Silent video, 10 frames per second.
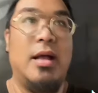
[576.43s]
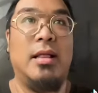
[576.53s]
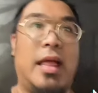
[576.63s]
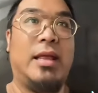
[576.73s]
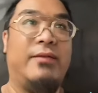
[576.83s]

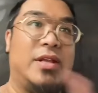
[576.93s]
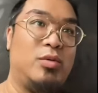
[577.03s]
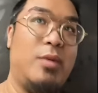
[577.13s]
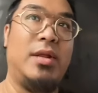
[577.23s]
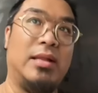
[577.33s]
Like, if this
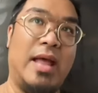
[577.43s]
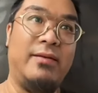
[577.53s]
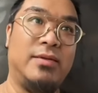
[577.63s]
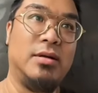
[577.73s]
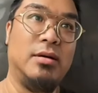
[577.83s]
woman
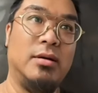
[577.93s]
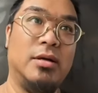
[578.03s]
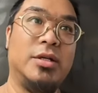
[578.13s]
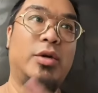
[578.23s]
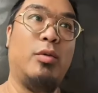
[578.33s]
left,
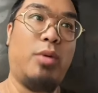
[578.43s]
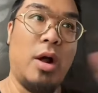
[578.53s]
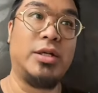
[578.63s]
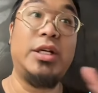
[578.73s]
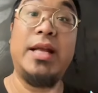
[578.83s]
she will pro
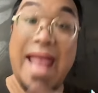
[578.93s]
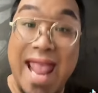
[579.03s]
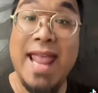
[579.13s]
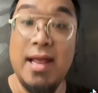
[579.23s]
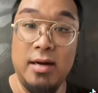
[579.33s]
she
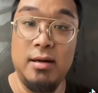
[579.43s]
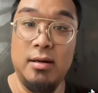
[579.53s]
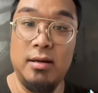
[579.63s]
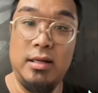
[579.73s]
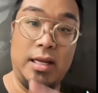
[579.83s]
can
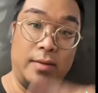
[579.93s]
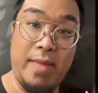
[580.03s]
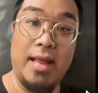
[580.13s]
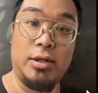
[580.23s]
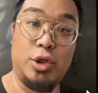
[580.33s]
get a
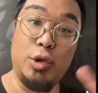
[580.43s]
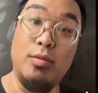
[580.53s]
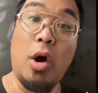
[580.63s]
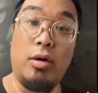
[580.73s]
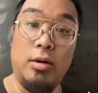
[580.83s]
man
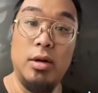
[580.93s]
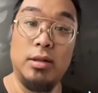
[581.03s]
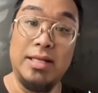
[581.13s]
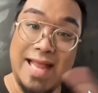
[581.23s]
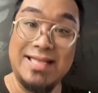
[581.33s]
tomorrow,
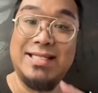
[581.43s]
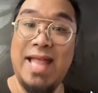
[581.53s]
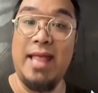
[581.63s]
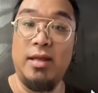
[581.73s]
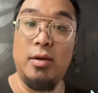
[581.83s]
the next
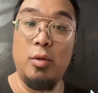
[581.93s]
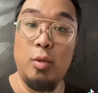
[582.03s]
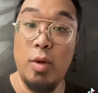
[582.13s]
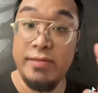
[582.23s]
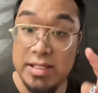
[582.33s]
day.
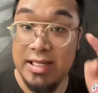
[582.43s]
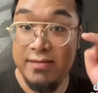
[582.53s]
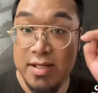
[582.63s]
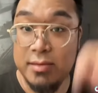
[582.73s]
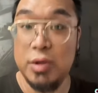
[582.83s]
If she
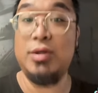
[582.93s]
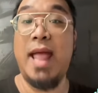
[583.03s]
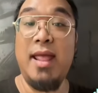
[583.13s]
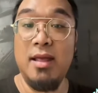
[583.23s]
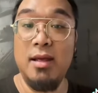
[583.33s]
leaves him
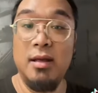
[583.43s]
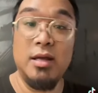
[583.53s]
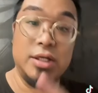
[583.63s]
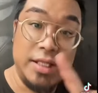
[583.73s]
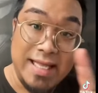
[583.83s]
today,
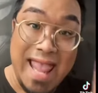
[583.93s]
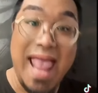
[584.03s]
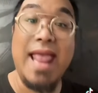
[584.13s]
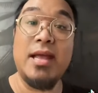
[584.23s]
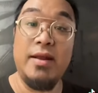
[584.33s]
she
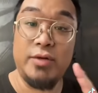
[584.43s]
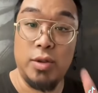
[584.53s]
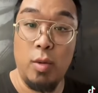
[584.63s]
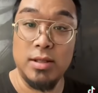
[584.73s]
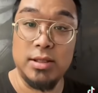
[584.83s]
can, if she
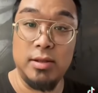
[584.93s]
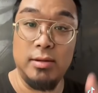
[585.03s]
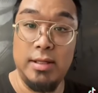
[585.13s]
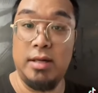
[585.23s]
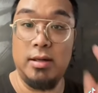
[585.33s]
wants to,
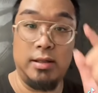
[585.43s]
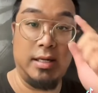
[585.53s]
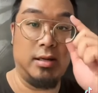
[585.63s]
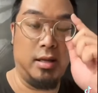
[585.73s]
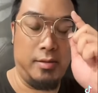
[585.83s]
get a, get
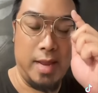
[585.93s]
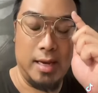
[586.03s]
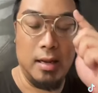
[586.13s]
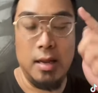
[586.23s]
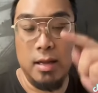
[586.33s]
another
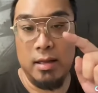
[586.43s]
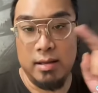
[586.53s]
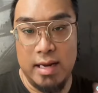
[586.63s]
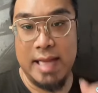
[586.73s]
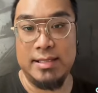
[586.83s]
man
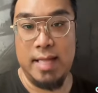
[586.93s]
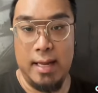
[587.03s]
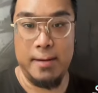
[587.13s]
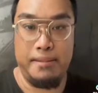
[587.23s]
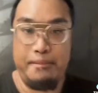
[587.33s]
the next
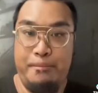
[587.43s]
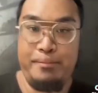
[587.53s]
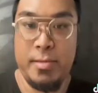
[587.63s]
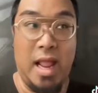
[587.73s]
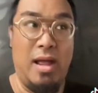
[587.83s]
day.
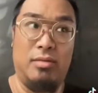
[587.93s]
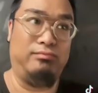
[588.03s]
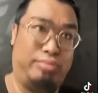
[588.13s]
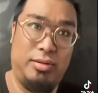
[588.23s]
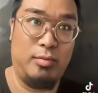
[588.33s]
Hell,
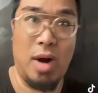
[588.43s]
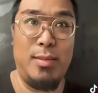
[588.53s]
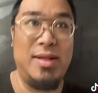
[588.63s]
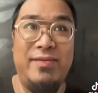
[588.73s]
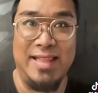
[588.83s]

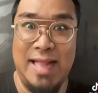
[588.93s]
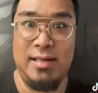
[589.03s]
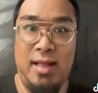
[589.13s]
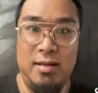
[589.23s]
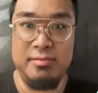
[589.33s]
probably even that
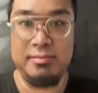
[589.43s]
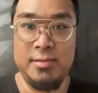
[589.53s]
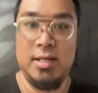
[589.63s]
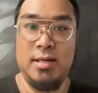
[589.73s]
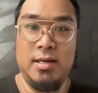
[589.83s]
day.
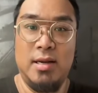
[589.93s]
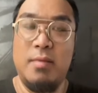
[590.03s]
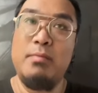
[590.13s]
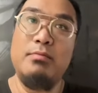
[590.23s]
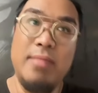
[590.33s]

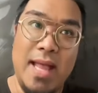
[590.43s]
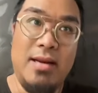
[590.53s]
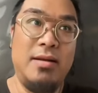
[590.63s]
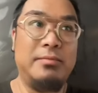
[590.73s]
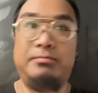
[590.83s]

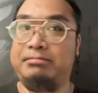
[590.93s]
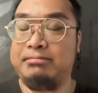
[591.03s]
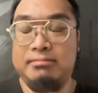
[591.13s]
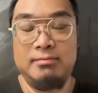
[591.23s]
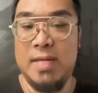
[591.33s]
Men,
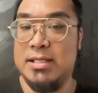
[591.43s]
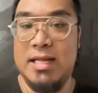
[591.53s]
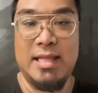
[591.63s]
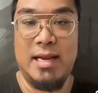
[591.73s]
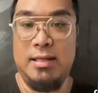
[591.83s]
it's
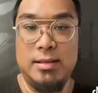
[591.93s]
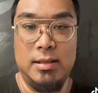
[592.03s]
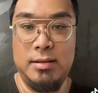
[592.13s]
not that easy.